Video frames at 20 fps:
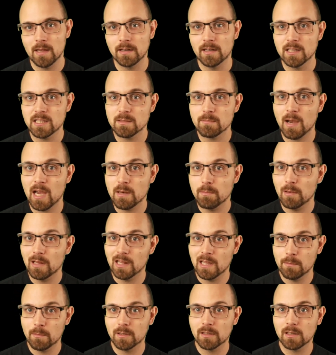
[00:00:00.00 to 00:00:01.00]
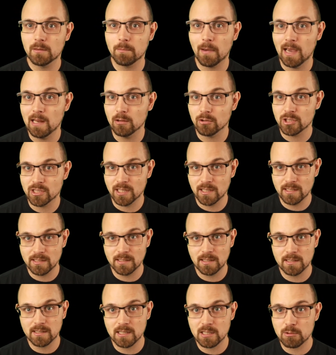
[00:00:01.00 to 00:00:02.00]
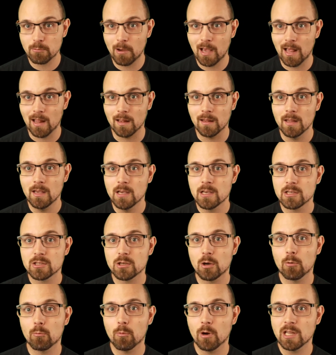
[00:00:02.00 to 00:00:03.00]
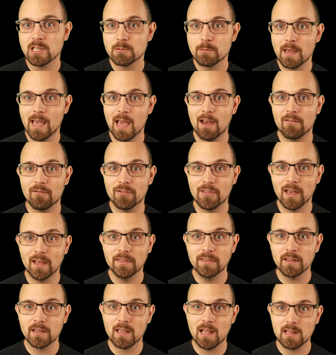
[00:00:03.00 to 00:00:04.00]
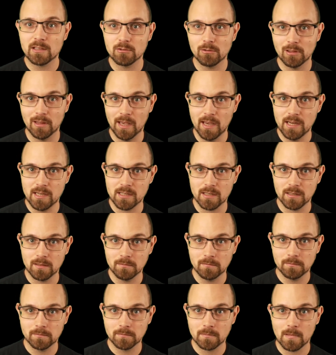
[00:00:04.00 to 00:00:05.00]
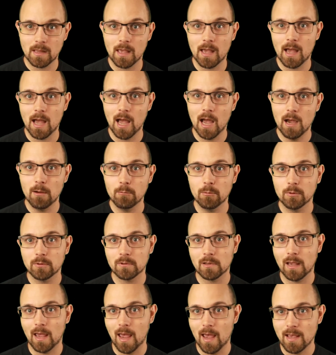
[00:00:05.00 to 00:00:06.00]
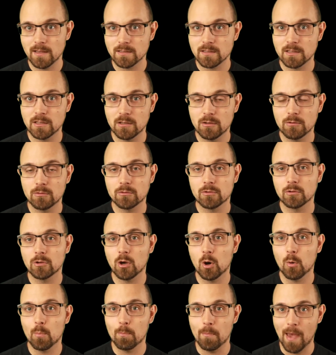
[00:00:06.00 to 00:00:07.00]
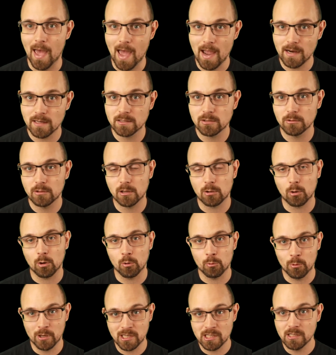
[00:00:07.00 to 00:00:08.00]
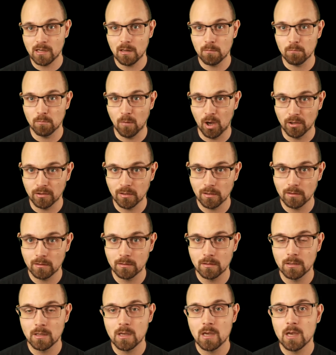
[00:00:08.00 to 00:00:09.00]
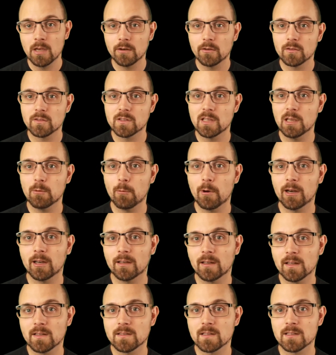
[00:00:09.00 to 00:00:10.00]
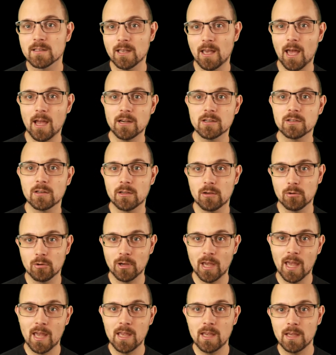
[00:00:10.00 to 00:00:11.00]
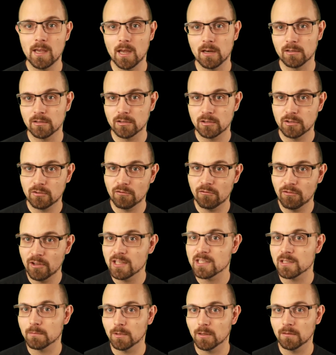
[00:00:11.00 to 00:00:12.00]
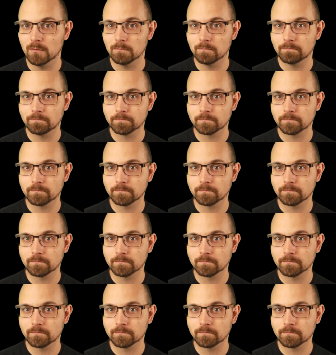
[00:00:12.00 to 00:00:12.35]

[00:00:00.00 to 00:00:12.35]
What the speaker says: This might be limited by logistics as well. So once we have done the calculation, I would ask you to go back to your original model to see whether this is actually okay and feasible.